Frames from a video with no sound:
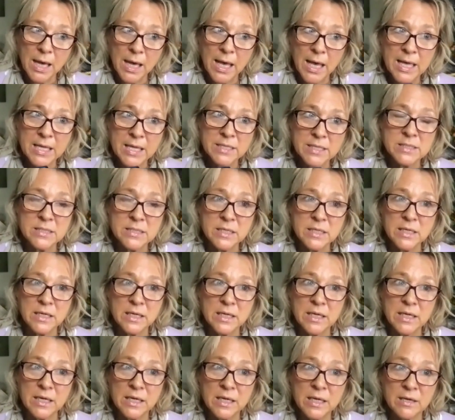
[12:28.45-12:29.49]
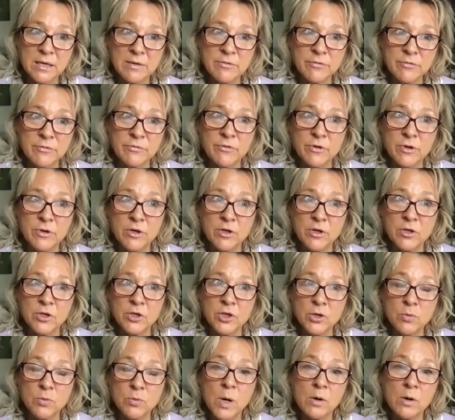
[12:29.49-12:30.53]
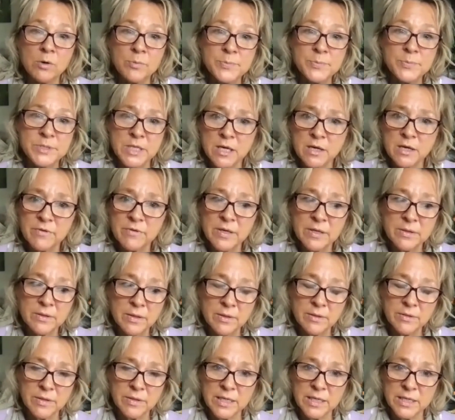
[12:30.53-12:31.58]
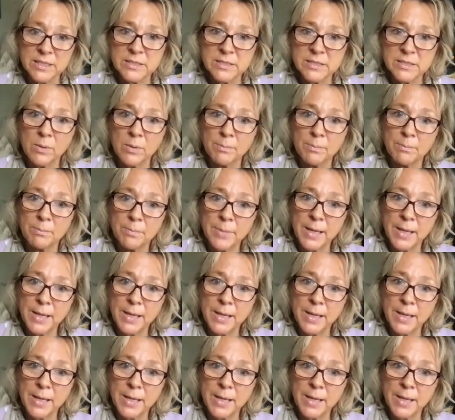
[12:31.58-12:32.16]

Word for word: And if you are observing that things aren't